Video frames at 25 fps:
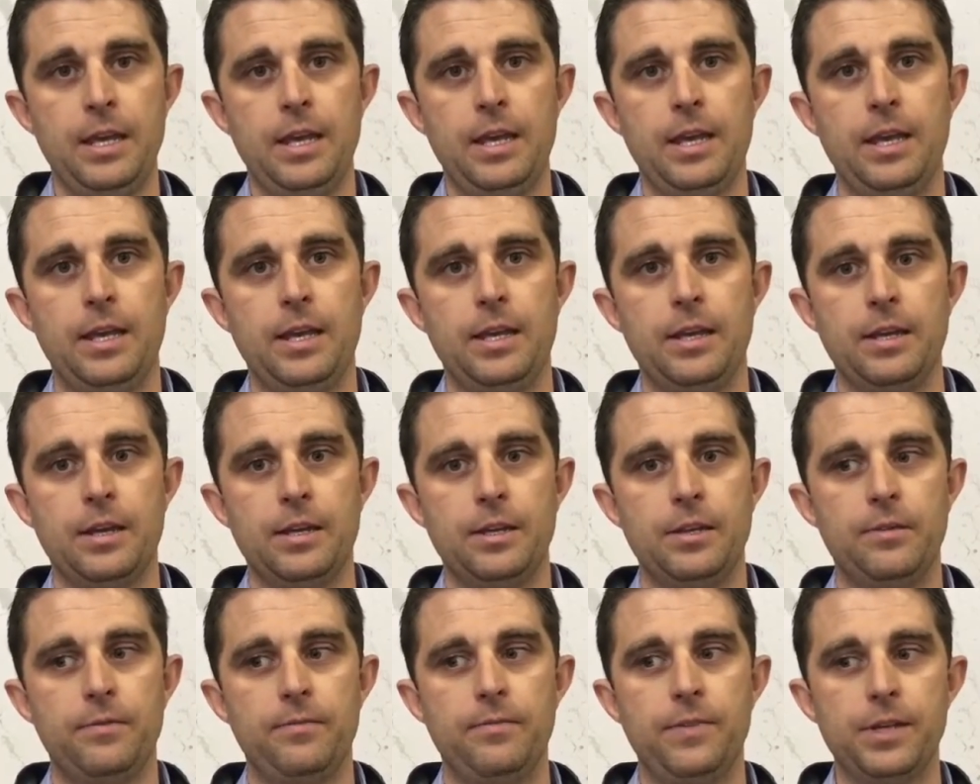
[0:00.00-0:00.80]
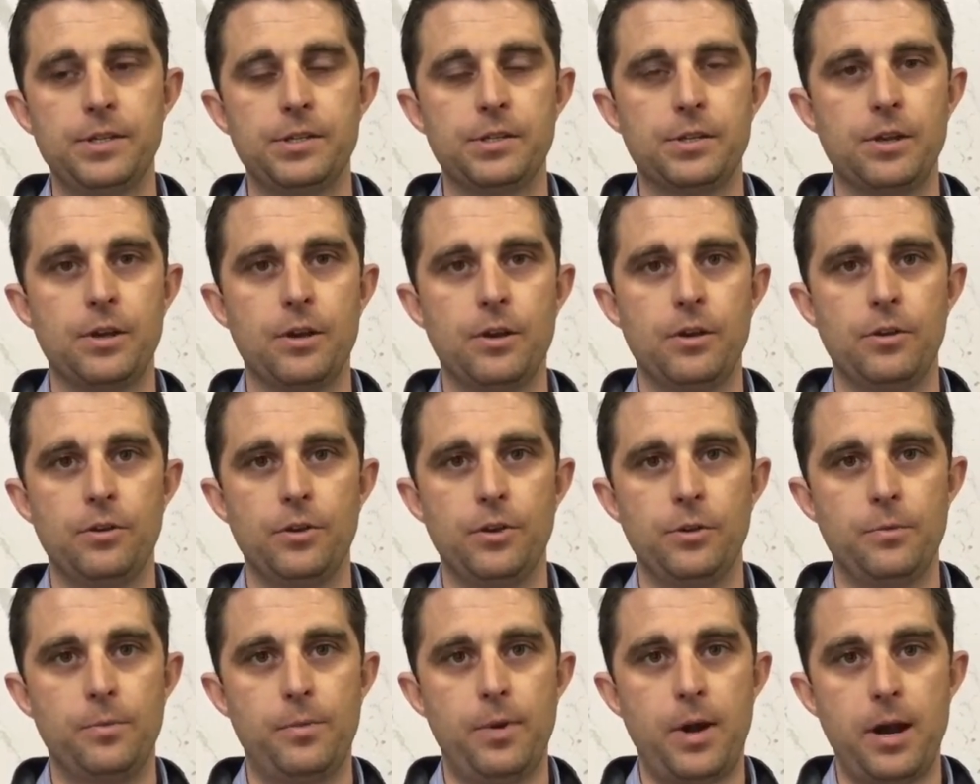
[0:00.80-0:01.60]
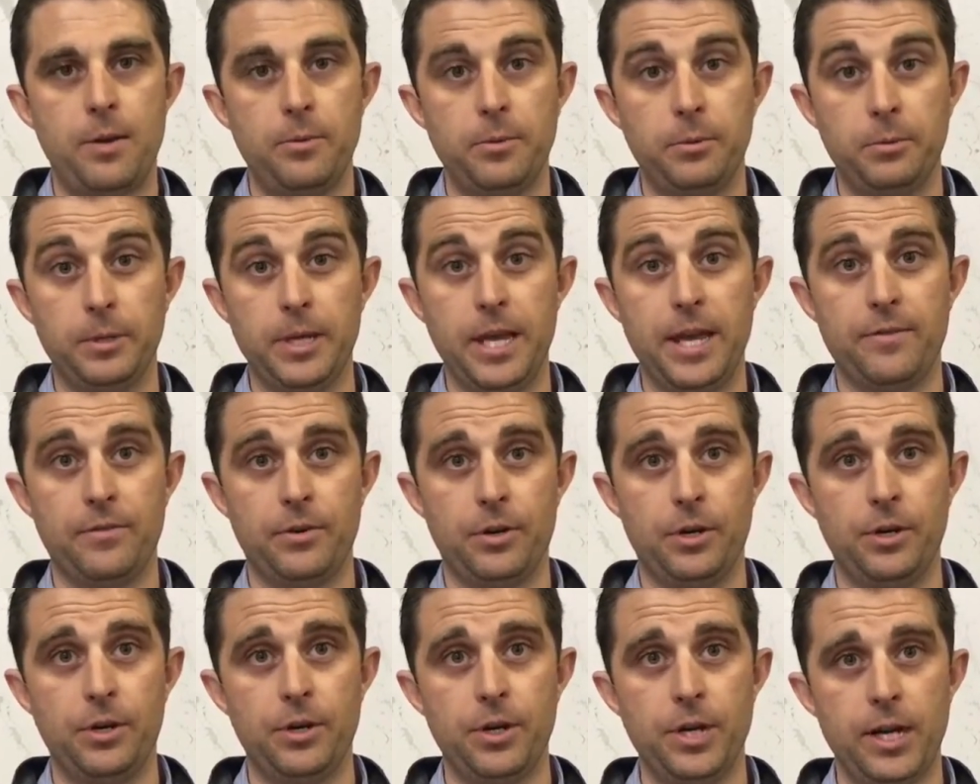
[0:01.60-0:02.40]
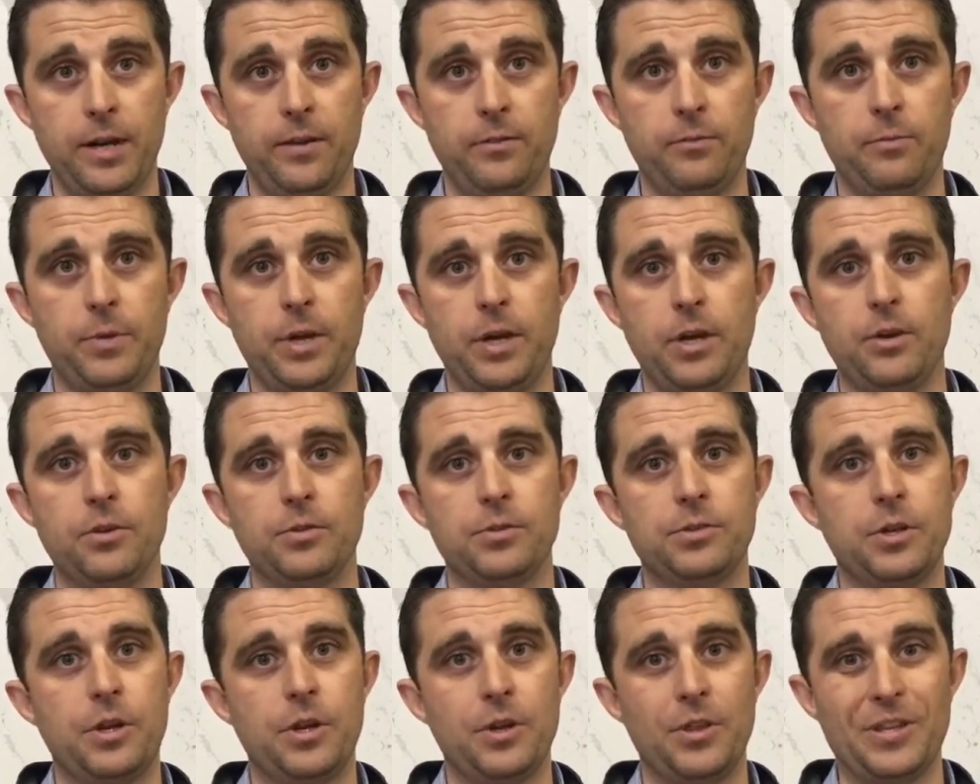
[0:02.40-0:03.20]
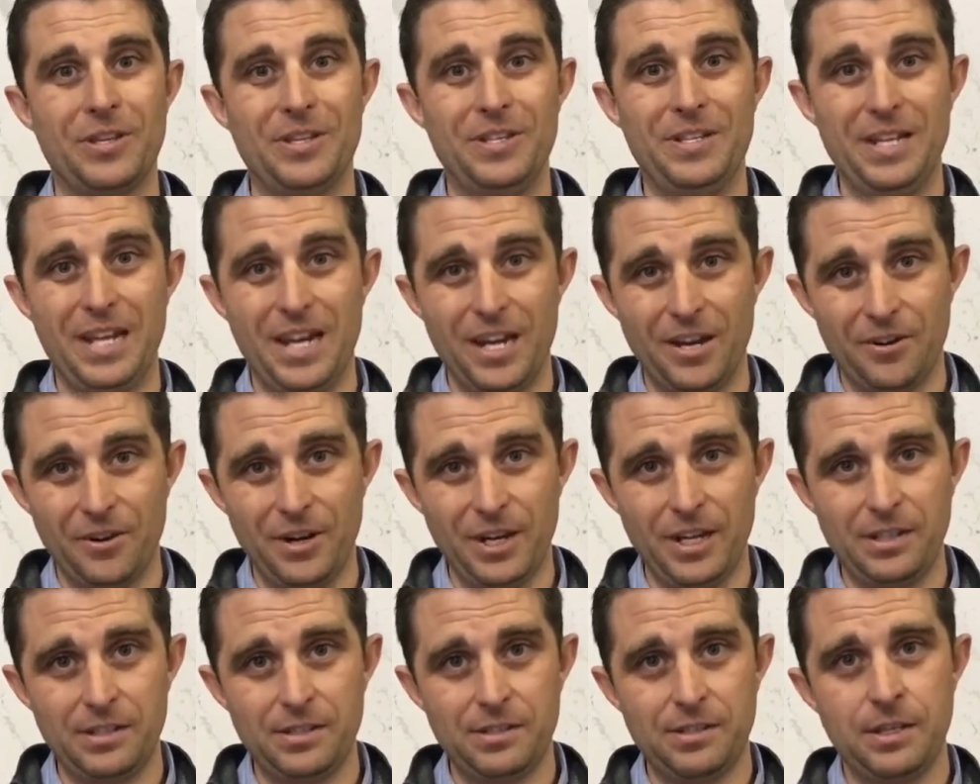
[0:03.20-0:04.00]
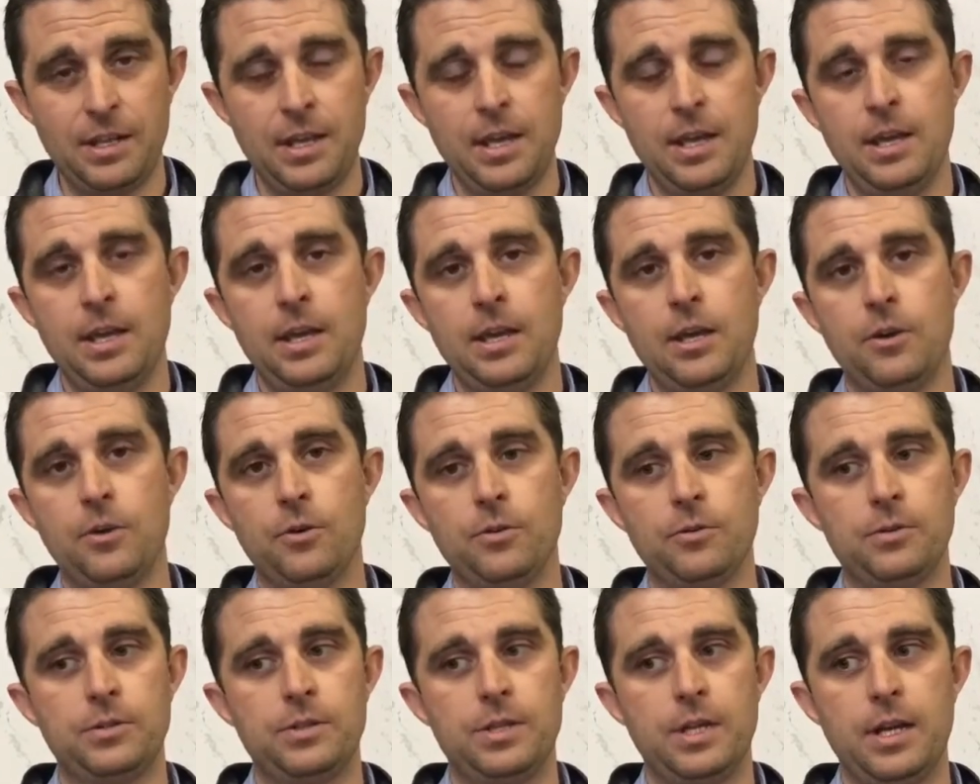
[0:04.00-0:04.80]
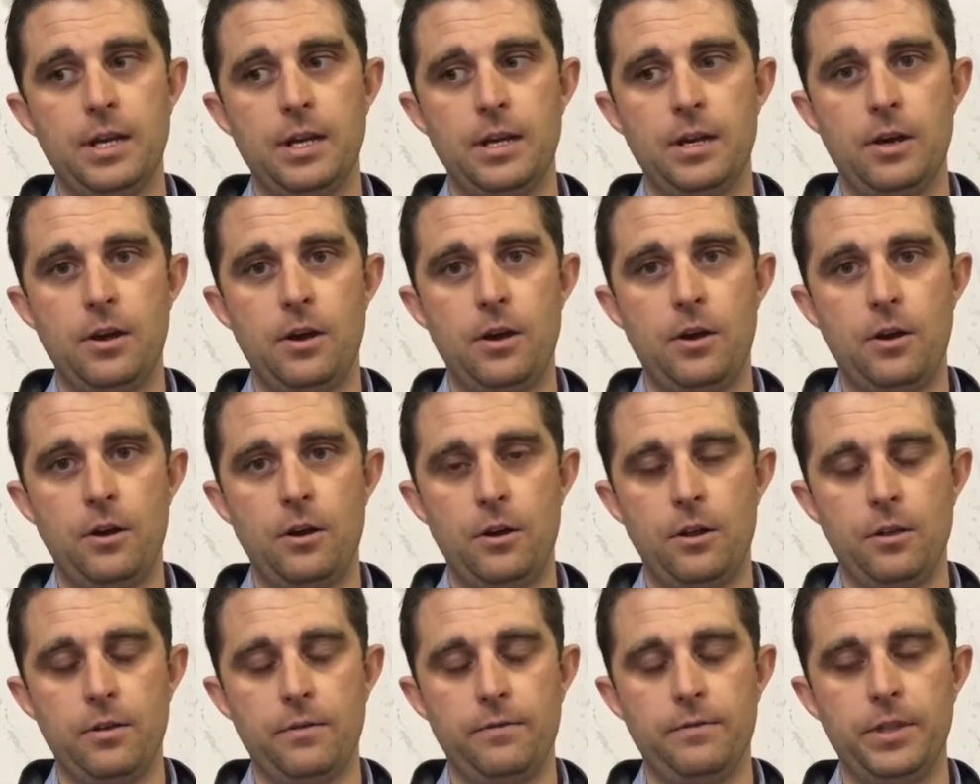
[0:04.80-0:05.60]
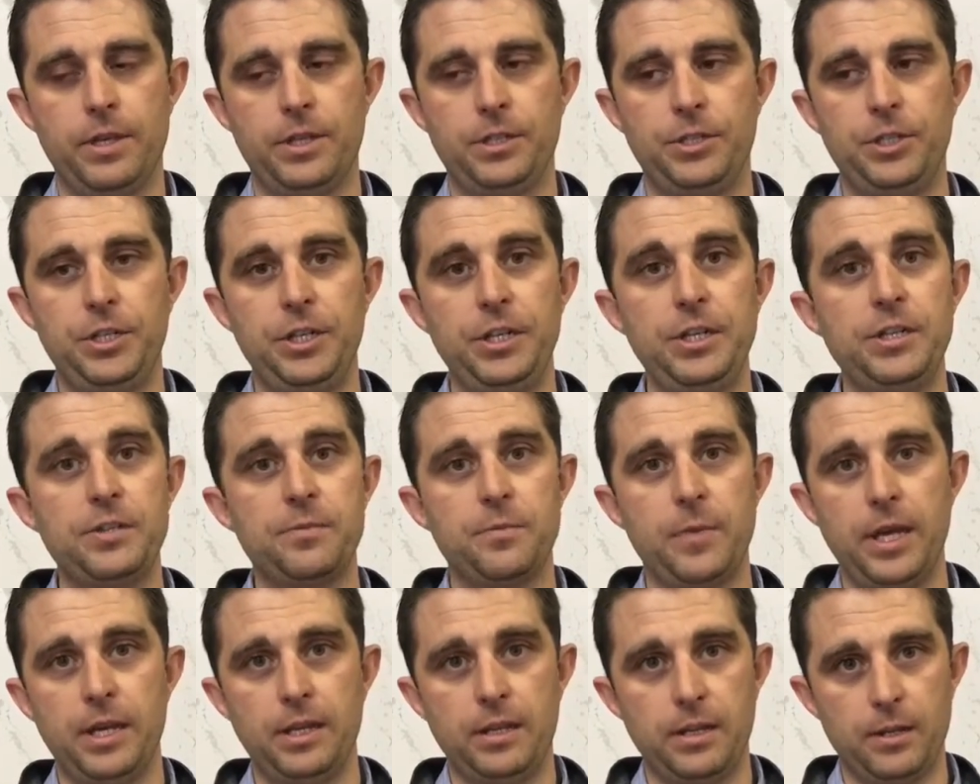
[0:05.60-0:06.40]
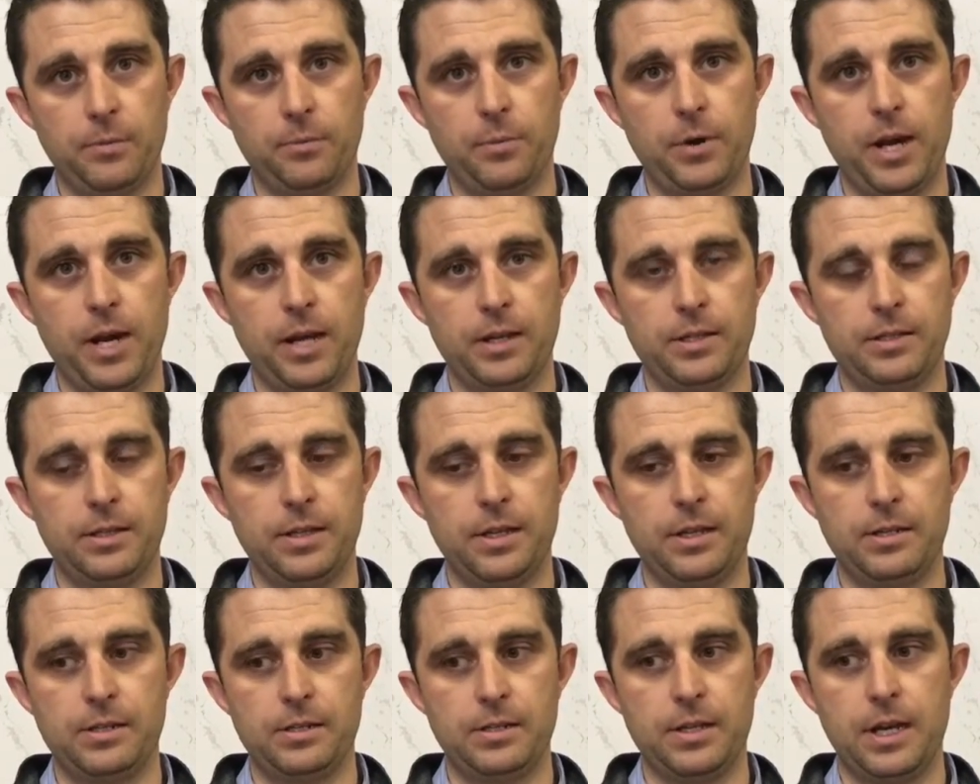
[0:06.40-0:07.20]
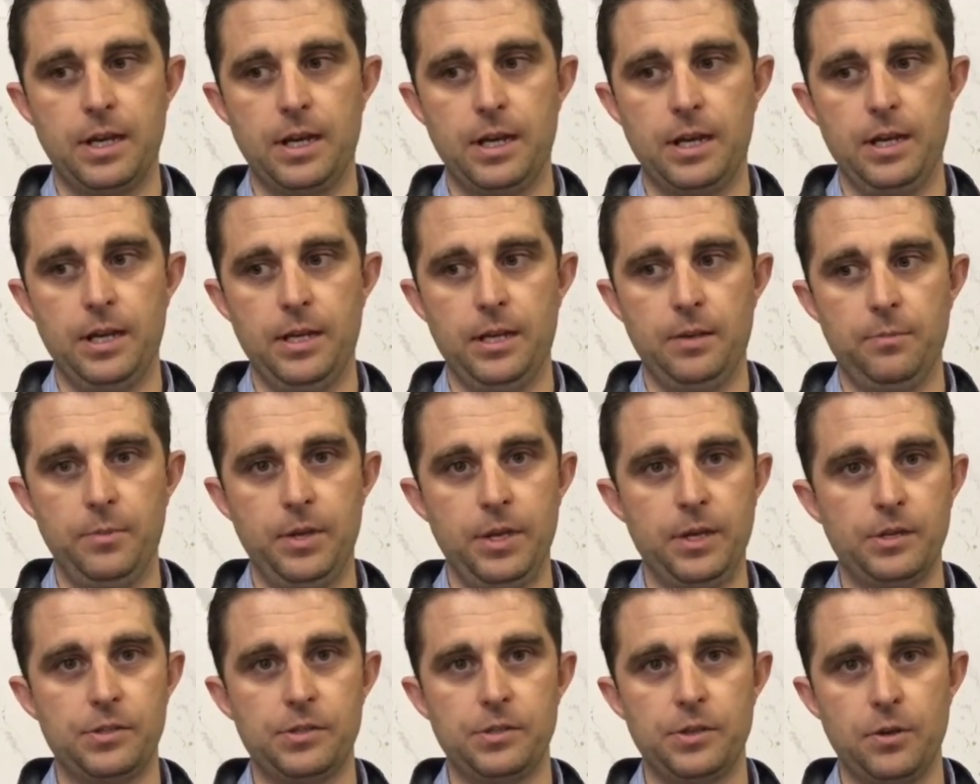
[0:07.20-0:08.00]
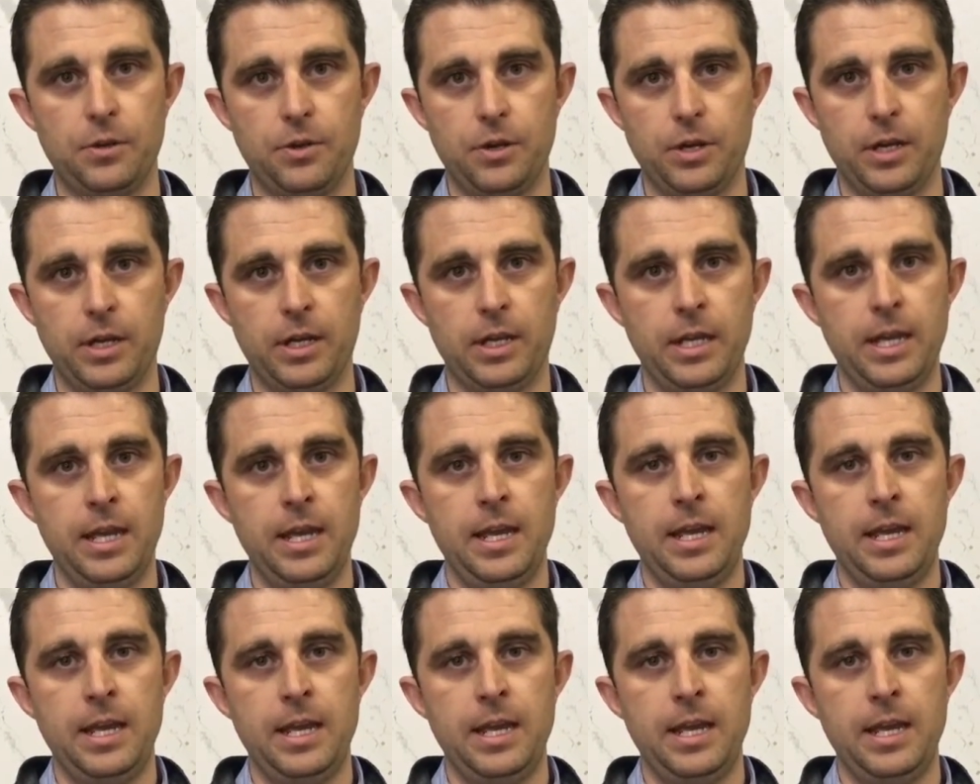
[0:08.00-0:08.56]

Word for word: and uh, Davisco you probably haven't heard of, but owns all the dairies owns uh, all of the cheese making process uh, in Minnesota,